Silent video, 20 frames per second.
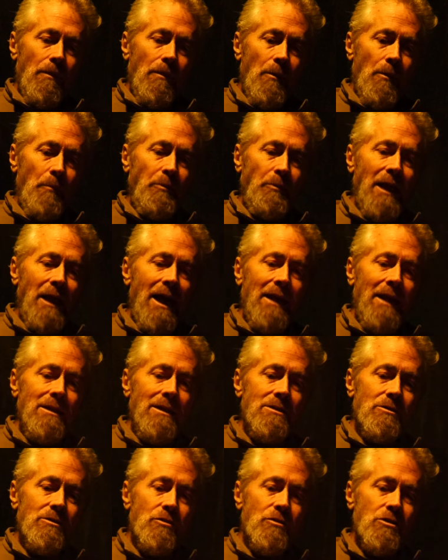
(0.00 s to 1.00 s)
The
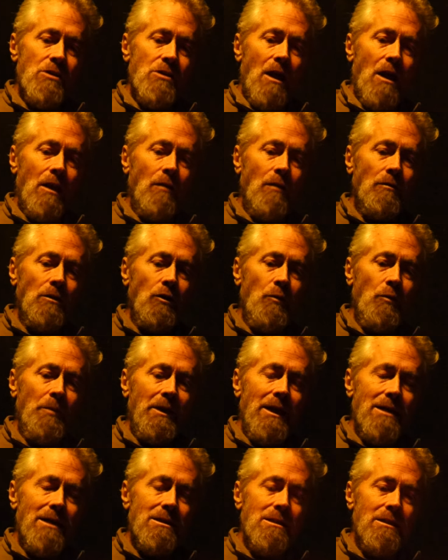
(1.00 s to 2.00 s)
planets are
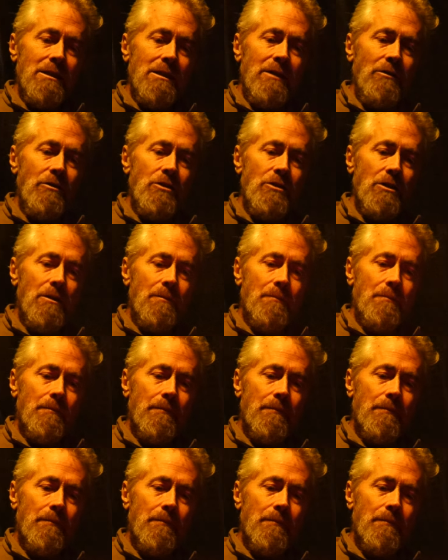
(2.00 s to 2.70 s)
sonoluminescent energy